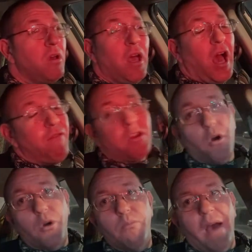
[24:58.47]
having
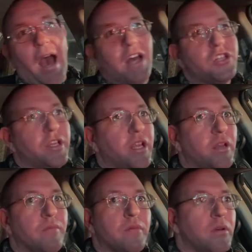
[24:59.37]
no
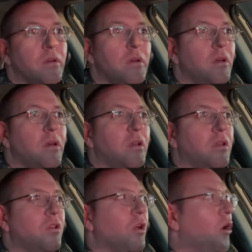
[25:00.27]
compassion,
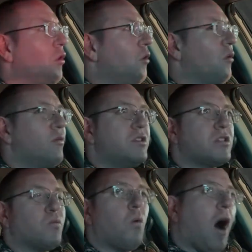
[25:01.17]
you know,
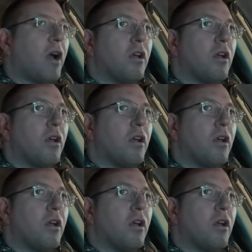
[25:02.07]
just walking